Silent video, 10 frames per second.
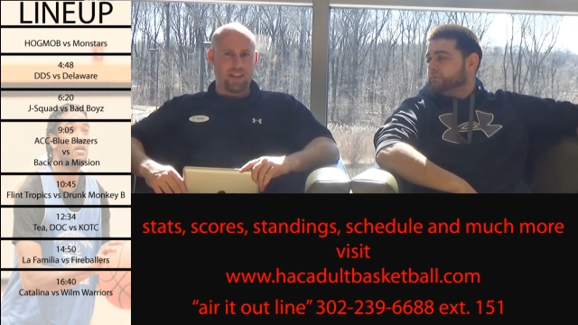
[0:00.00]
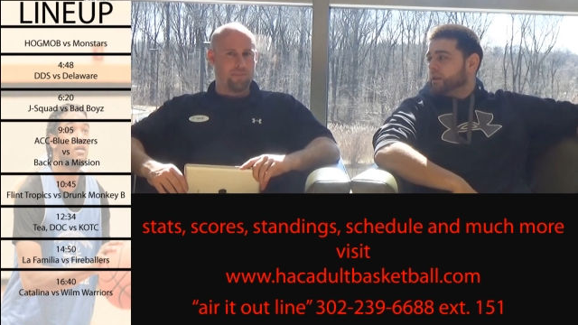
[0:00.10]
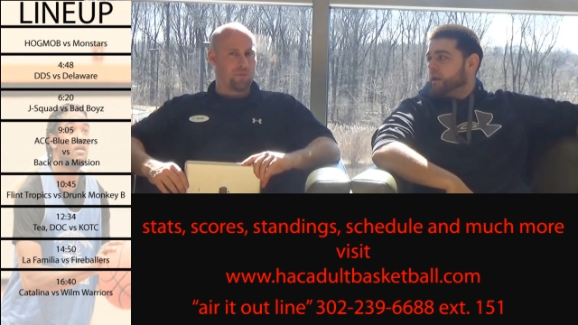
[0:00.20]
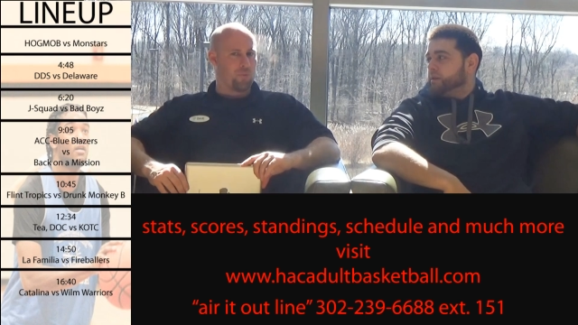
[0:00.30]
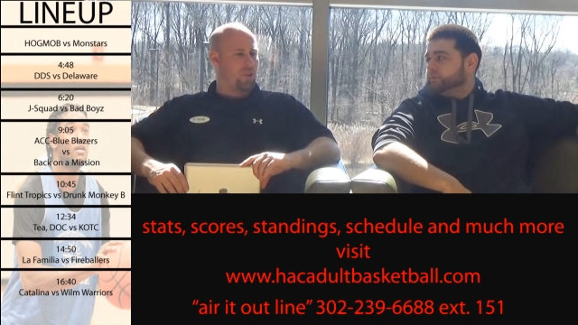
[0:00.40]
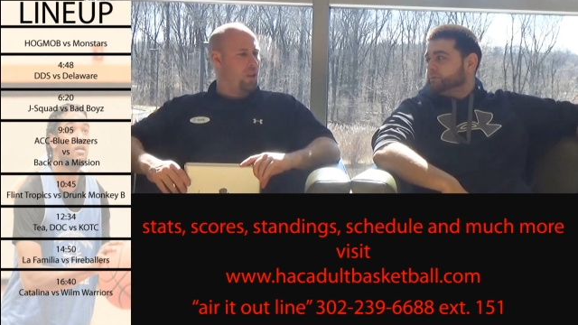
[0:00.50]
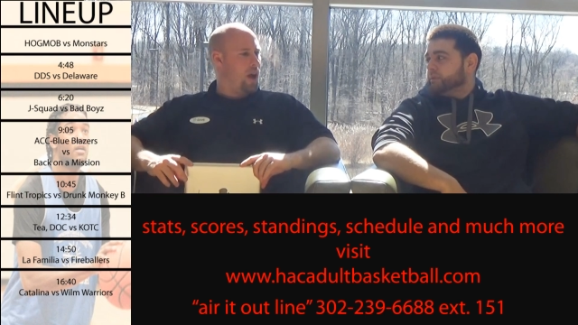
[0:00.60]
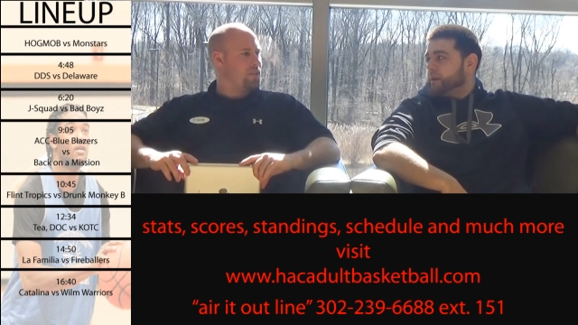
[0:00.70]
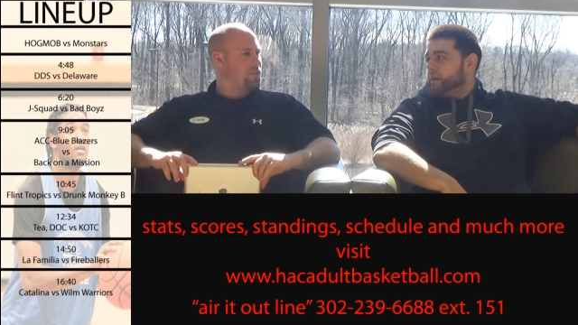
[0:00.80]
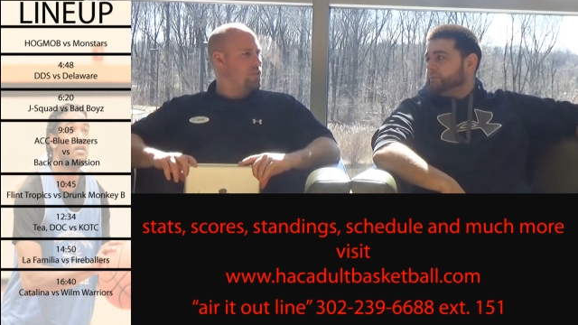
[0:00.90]
Speaker 1: teams are
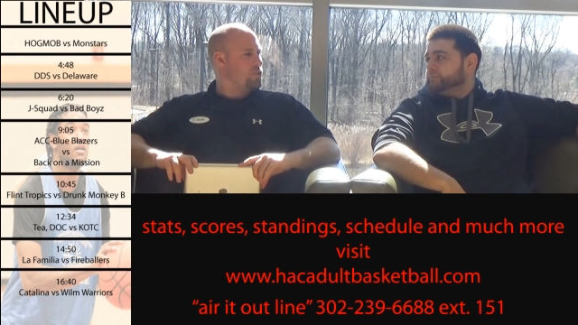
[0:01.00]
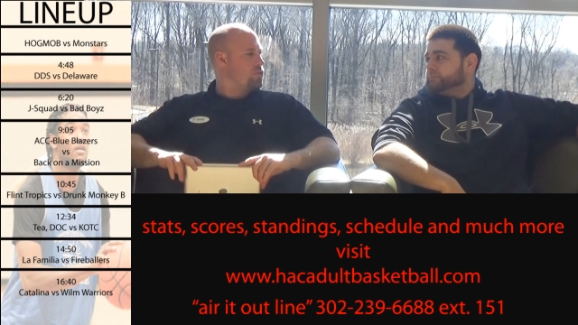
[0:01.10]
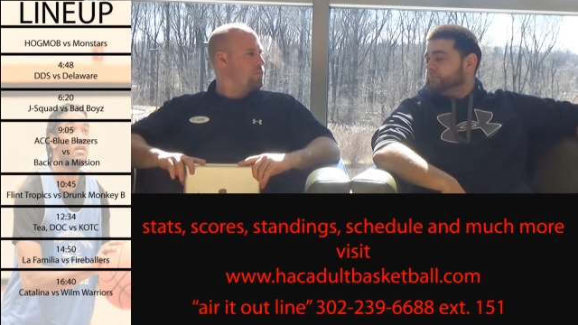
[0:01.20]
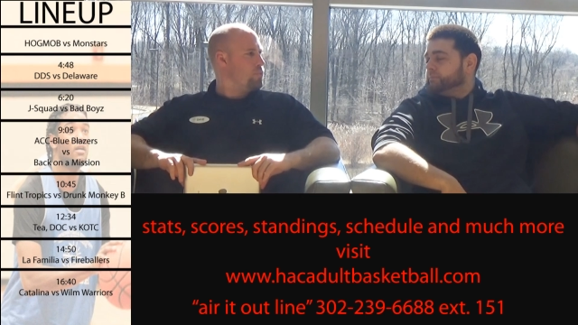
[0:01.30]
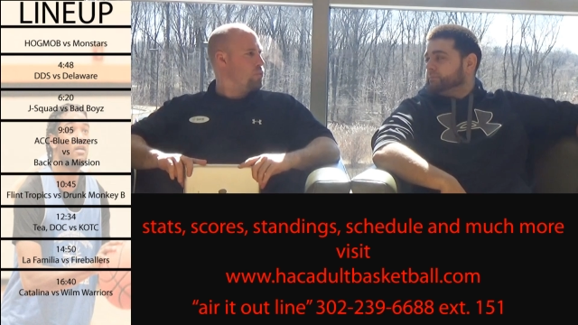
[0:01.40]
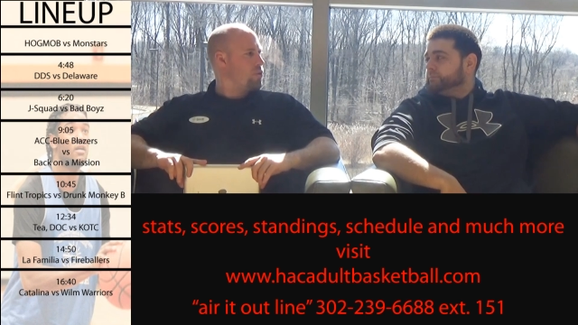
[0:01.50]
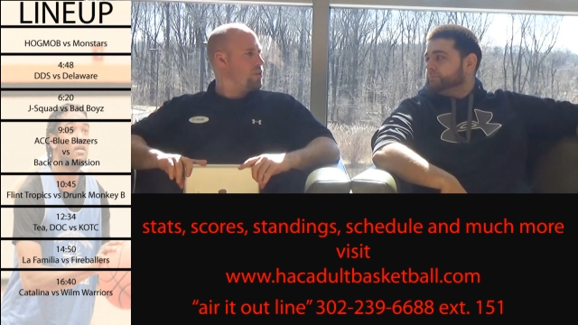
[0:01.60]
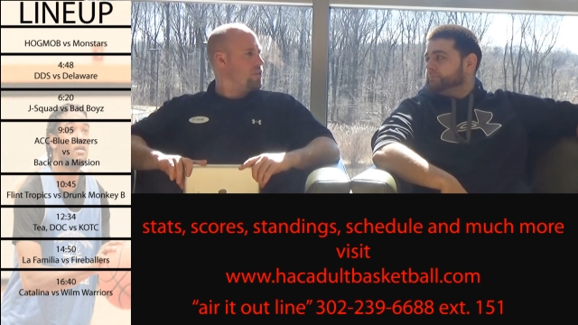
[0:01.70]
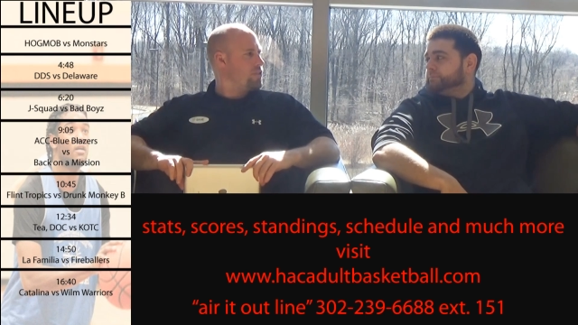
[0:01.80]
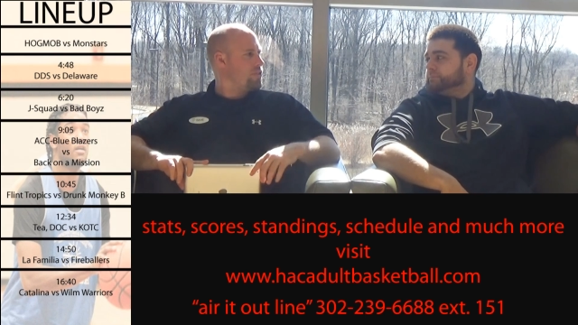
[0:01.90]
realizing that Jordan Morgan
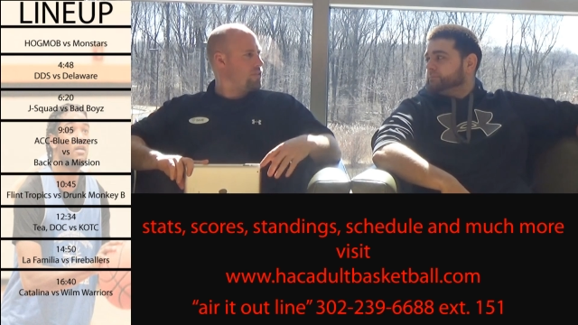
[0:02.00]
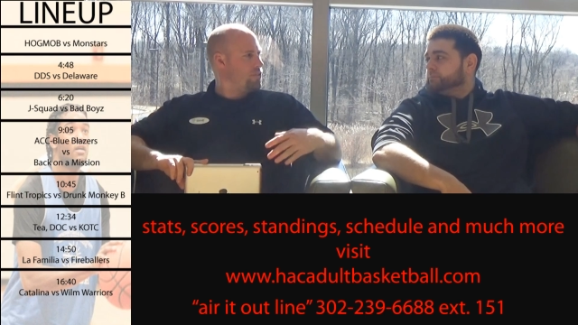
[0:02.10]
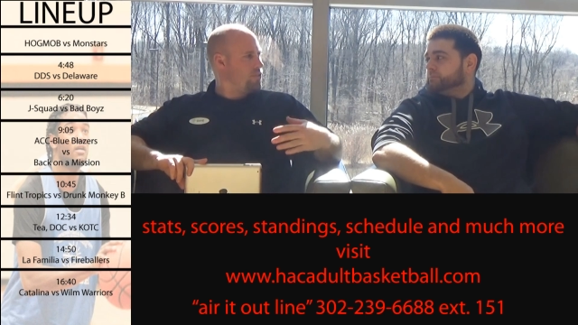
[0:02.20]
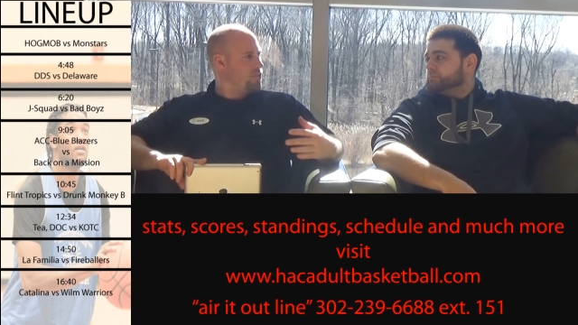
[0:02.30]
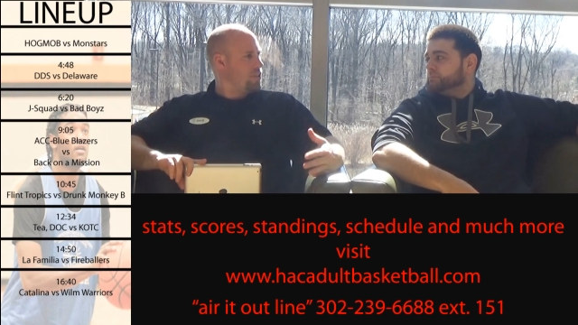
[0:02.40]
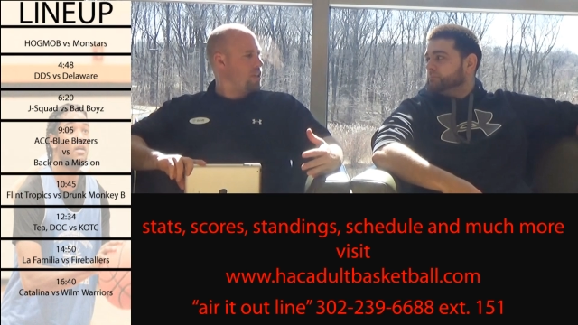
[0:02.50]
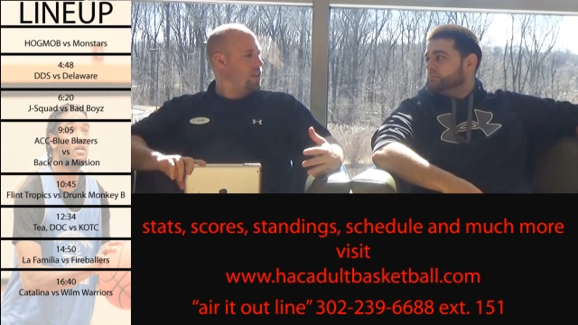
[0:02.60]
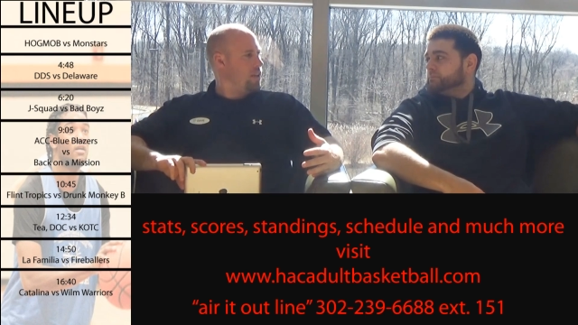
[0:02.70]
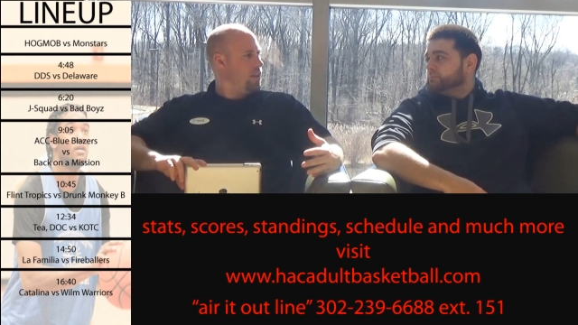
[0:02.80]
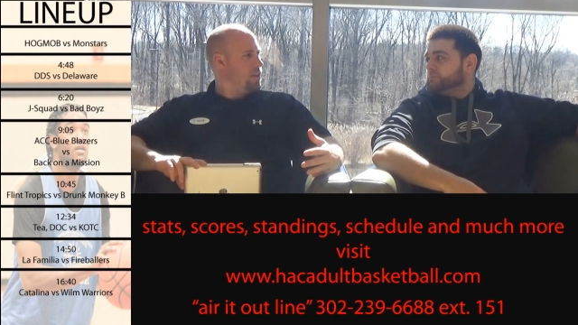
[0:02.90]
is the
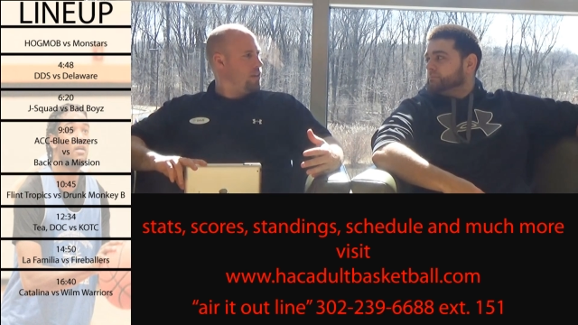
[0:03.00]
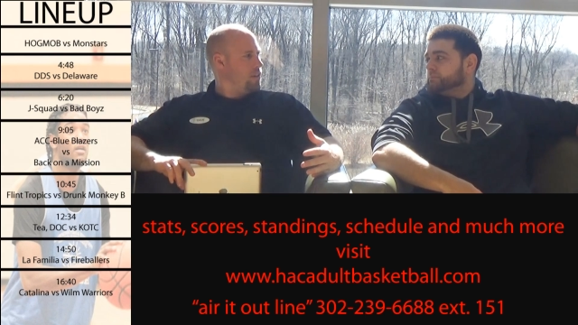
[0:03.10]
key